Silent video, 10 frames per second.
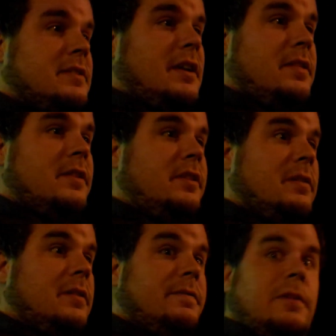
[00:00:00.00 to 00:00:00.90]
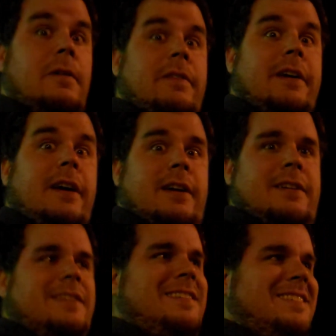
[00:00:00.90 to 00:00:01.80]
nothing to do with the floor of the car.
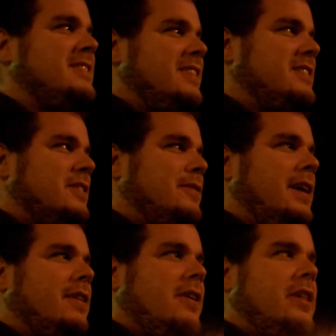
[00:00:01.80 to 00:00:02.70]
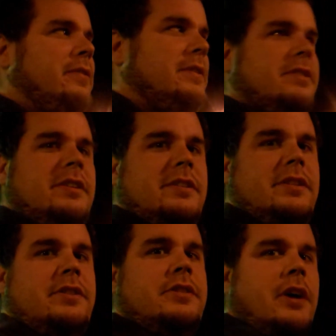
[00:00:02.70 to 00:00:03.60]
So I was like, wow, Hollywood's just
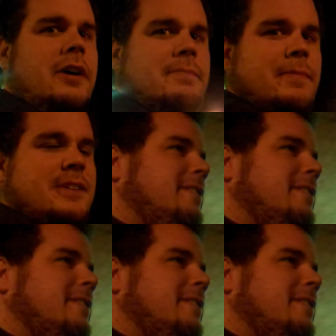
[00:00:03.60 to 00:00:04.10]
dumb.